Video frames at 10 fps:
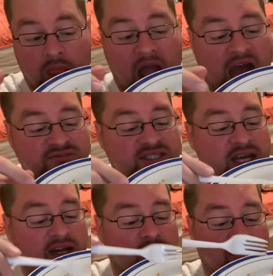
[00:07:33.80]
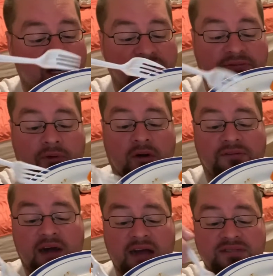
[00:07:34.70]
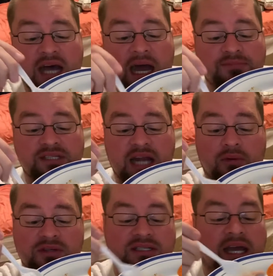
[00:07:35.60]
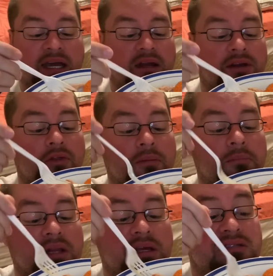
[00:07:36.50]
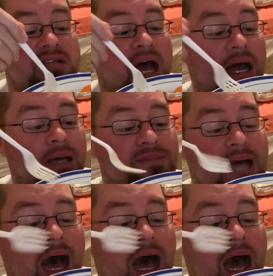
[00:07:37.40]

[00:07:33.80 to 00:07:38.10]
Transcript: I've said it already four or five times and I will say it another million times.